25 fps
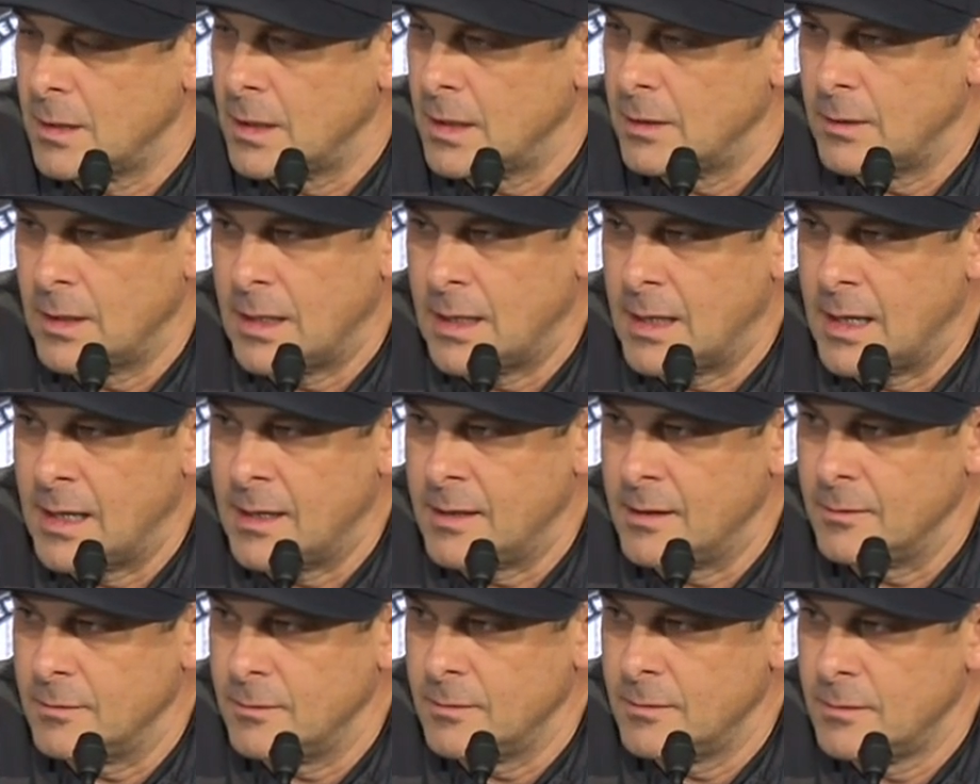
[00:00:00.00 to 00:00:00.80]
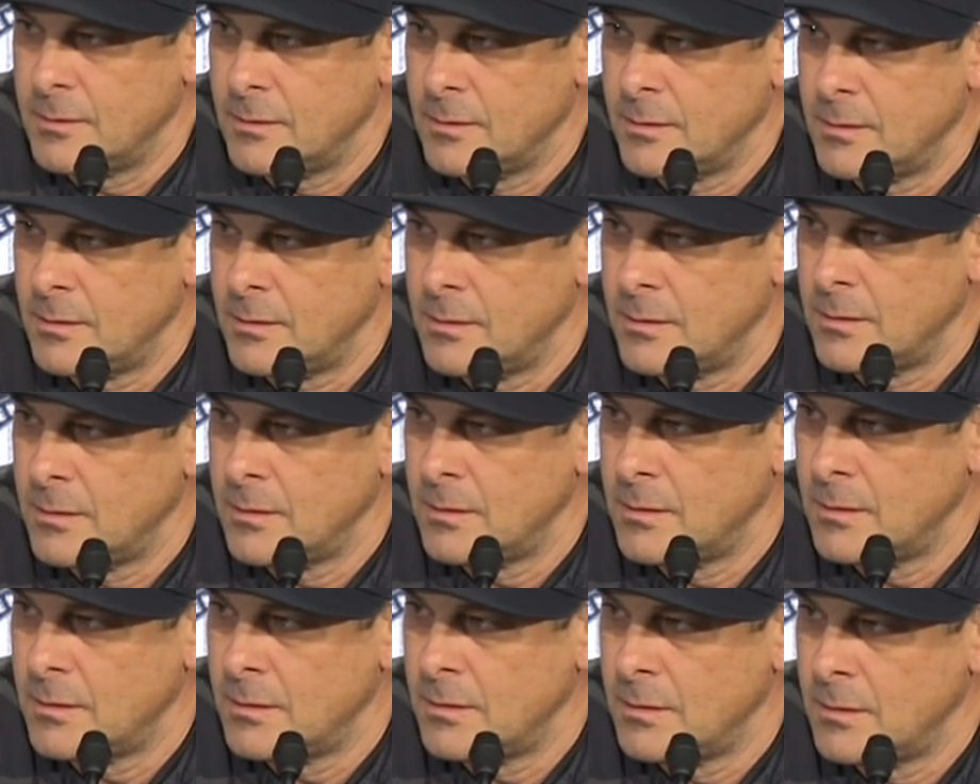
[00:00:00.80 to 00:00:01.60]
Uh, you want to get them out
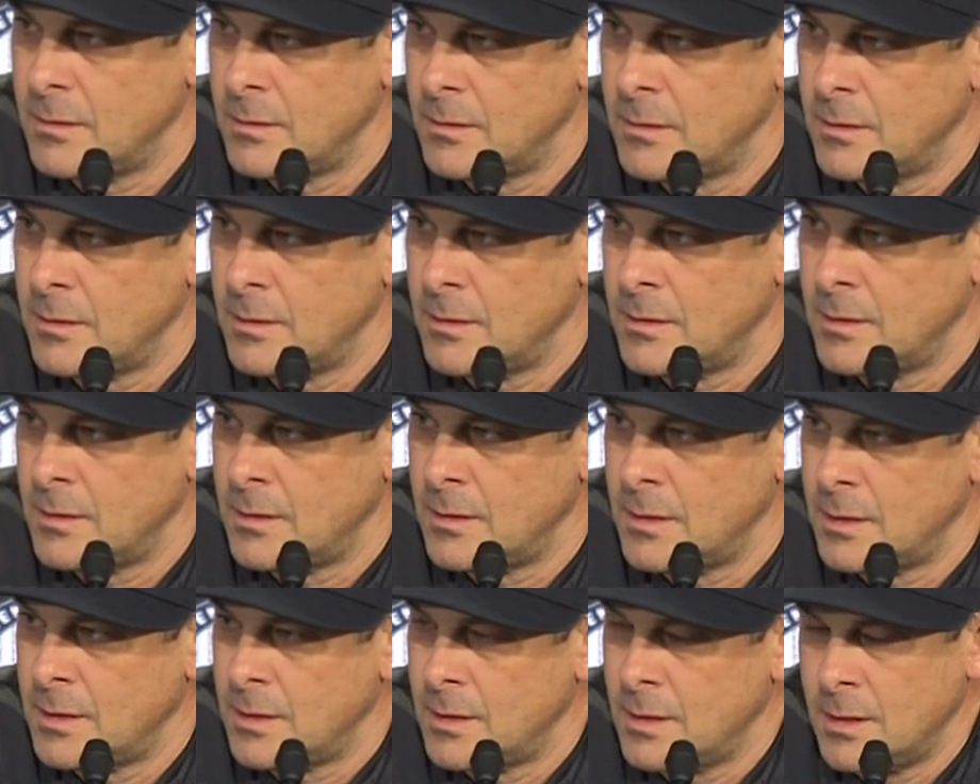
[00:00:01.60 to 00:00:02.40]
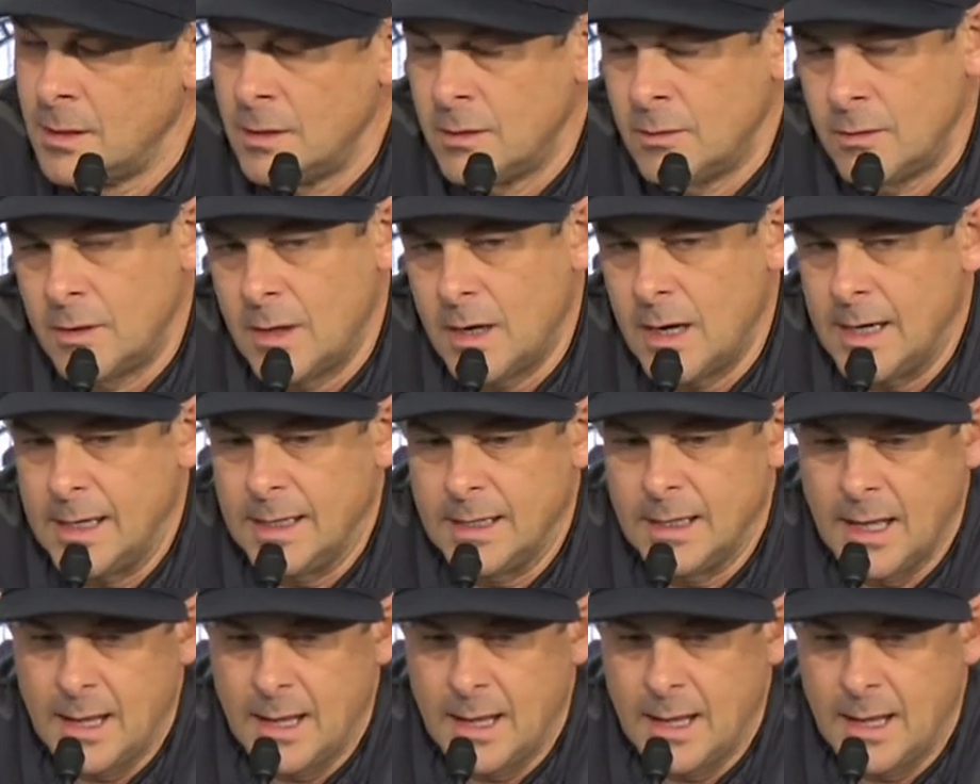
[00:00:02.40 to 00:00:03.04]
of the spotlight of, you know, right.